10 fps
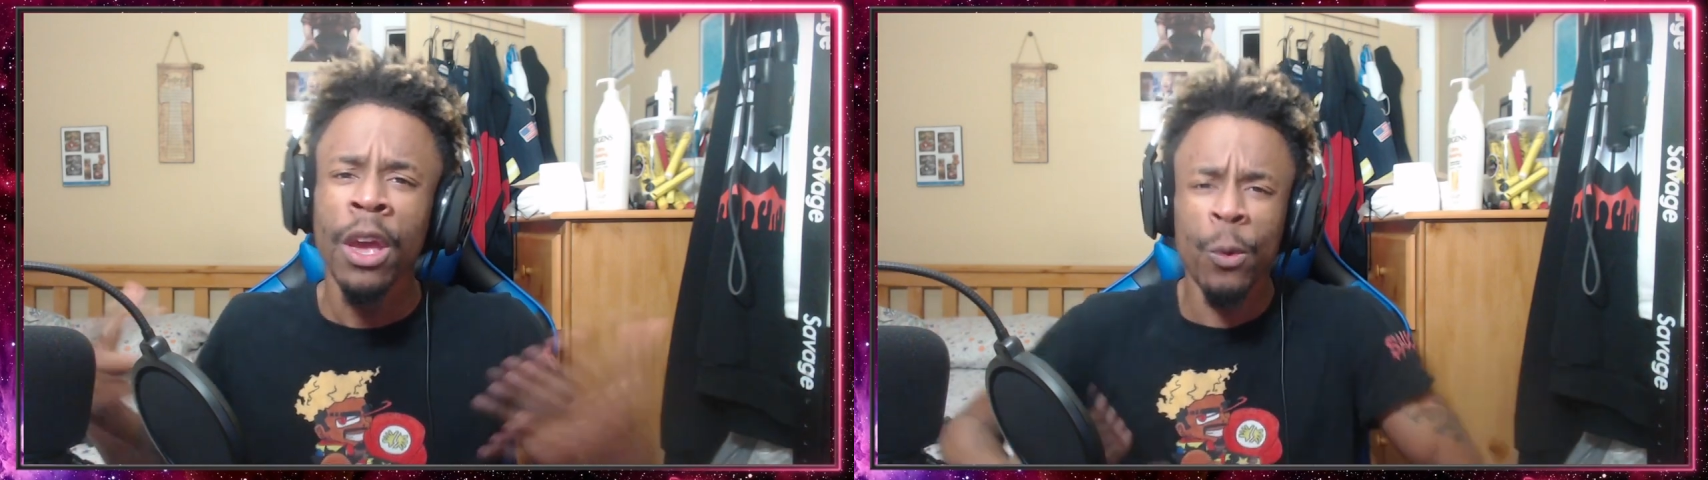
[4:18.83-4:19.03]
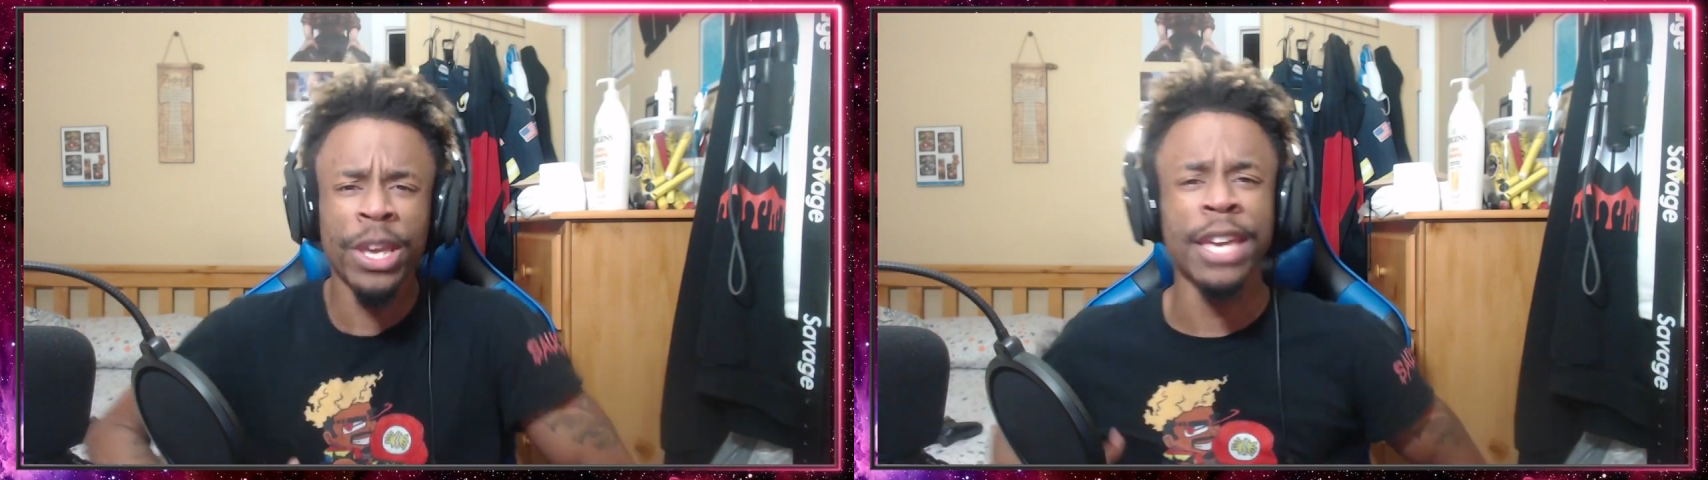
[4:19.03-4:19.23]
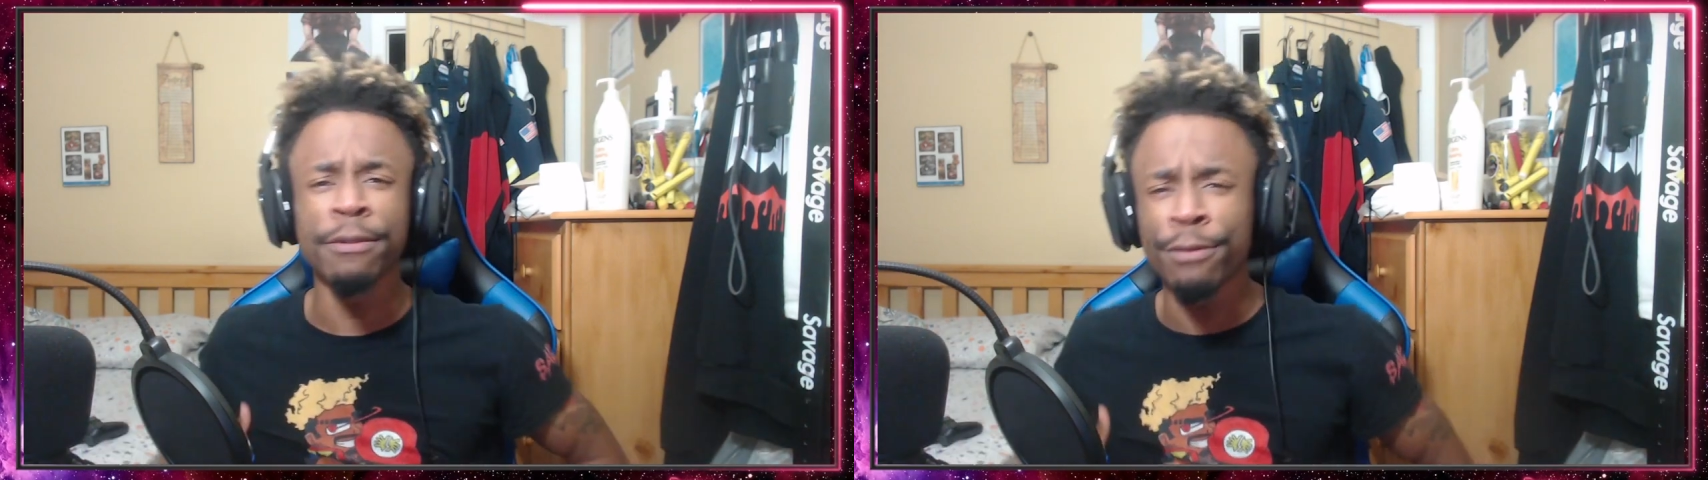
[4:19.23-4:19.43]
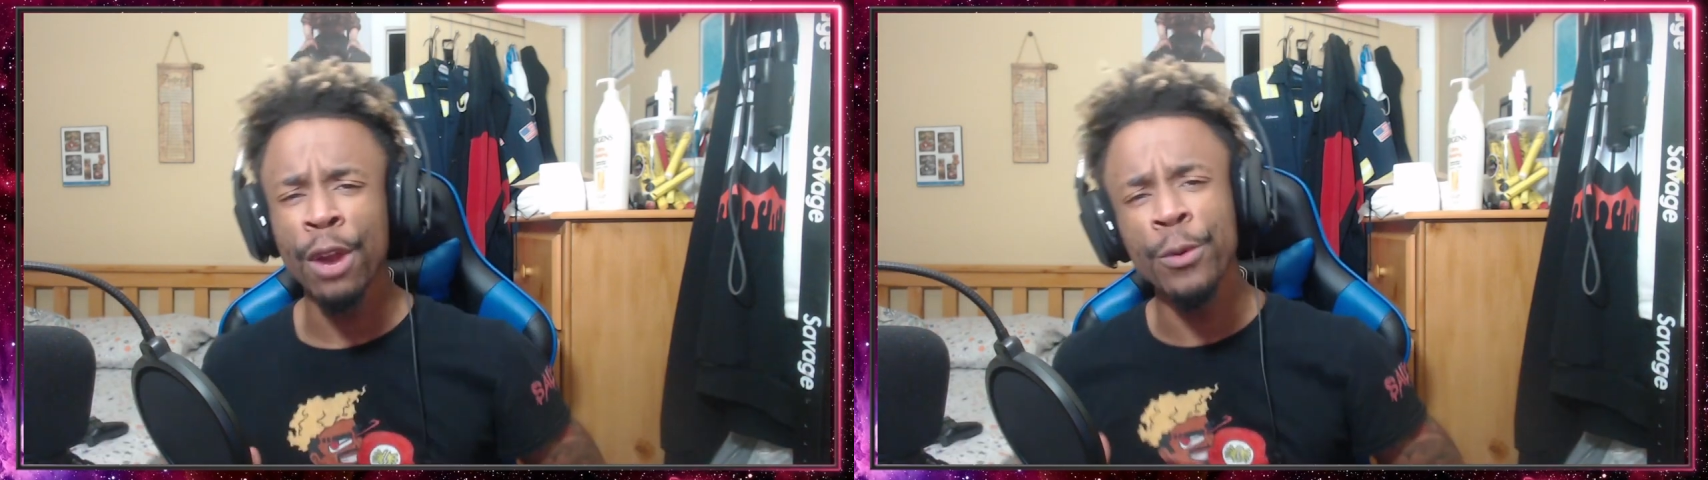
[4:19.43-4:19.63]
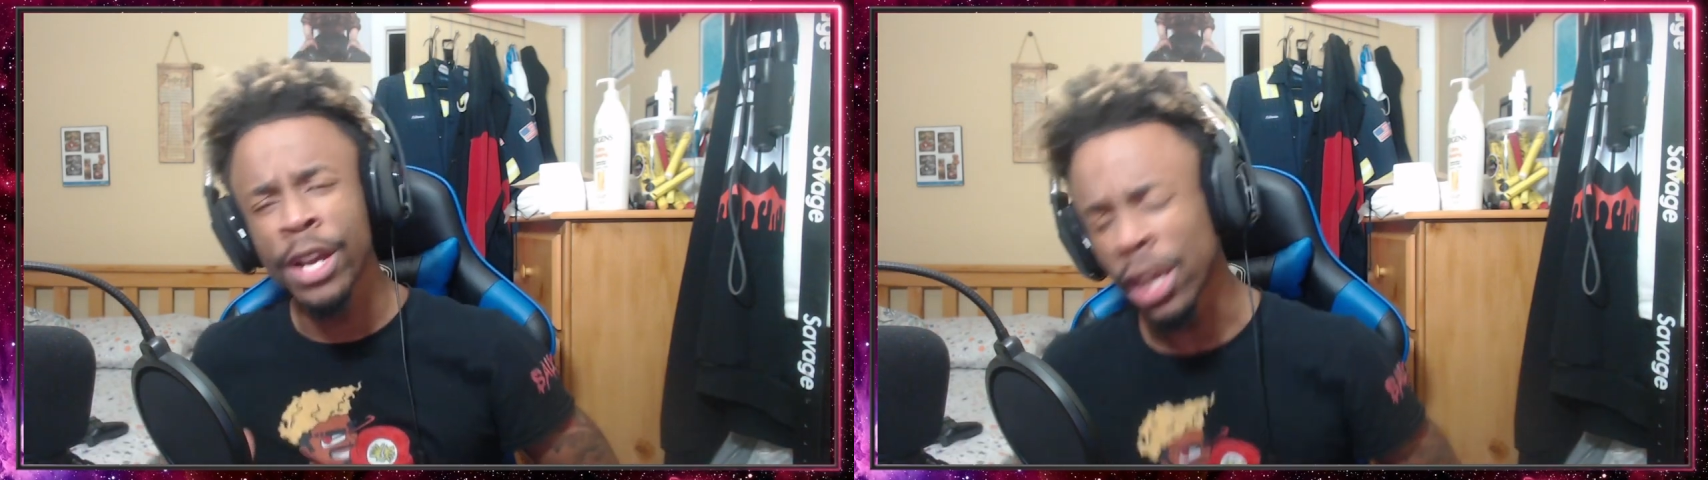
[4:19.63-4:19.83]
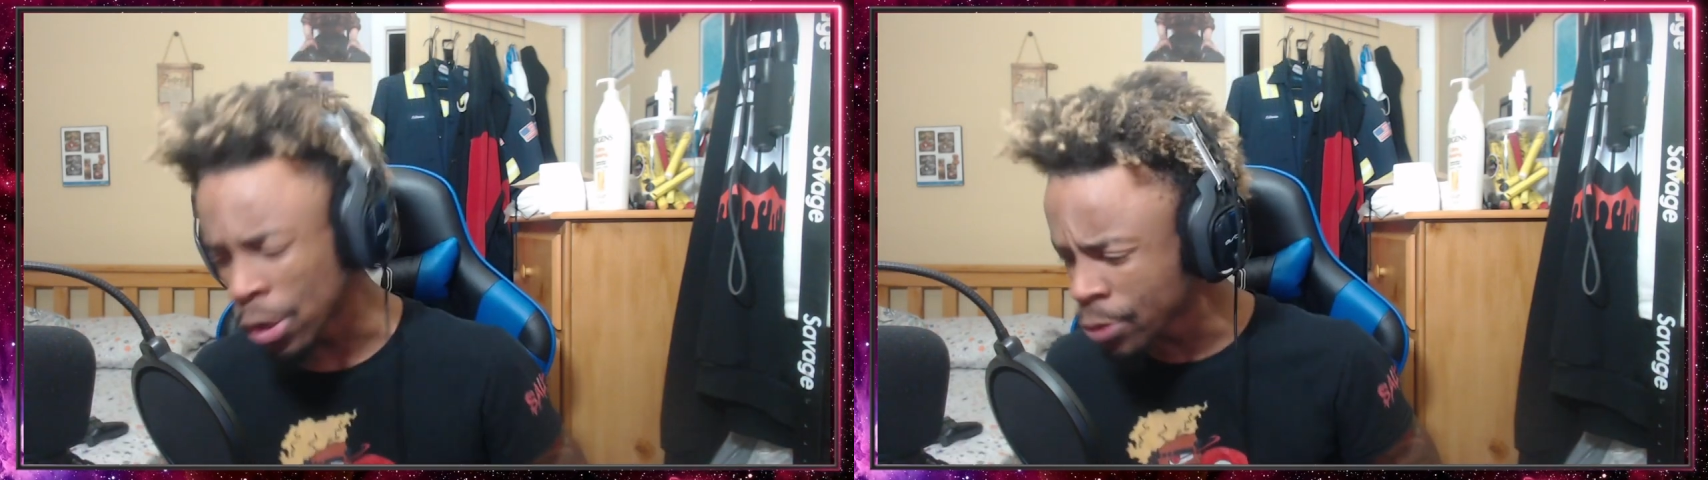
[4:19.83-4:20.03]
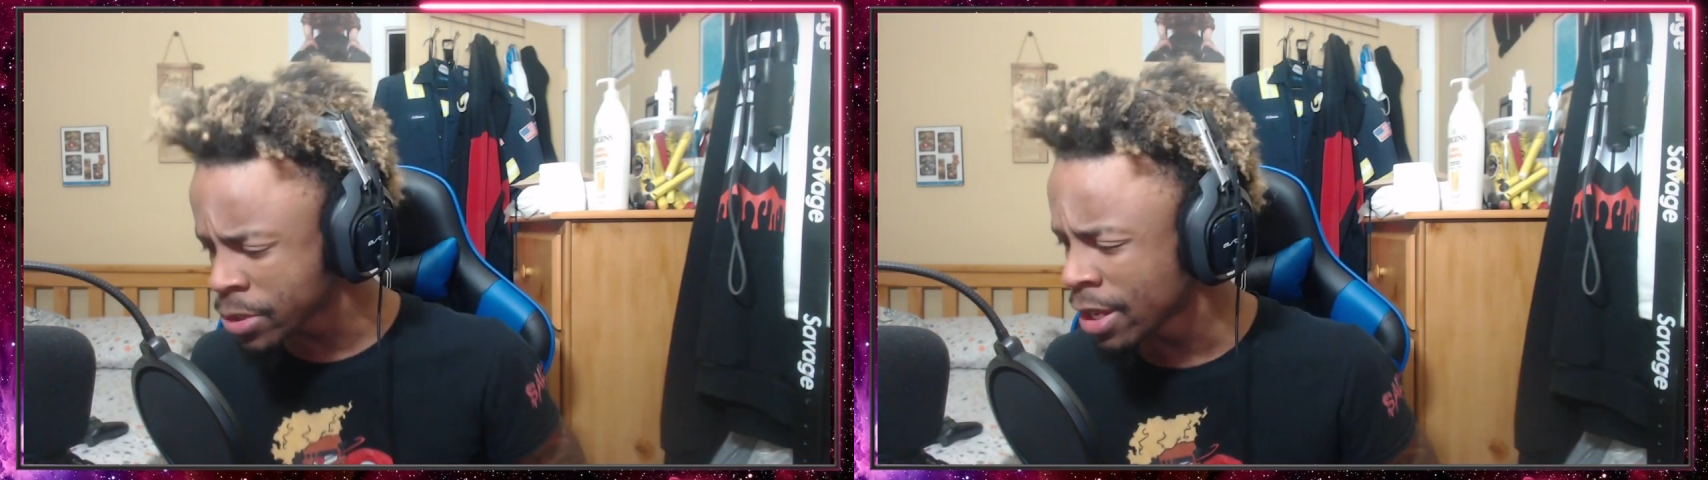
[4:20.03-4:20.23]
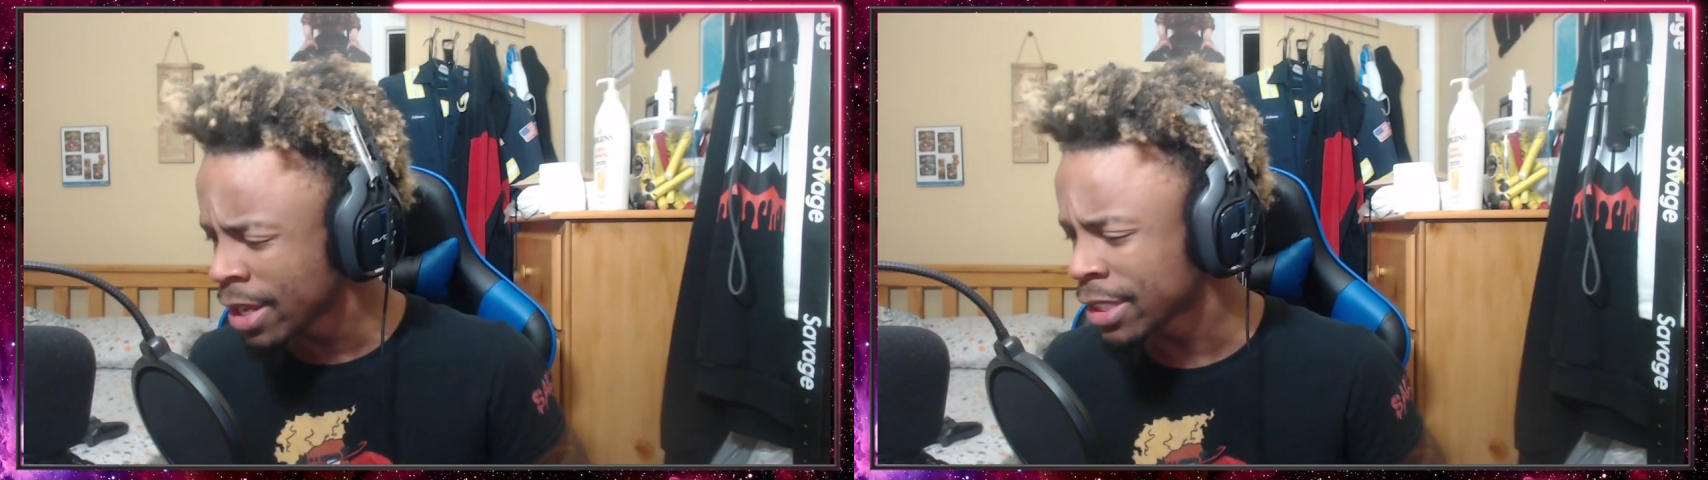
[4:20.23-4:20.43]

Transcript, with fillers: We're getting very close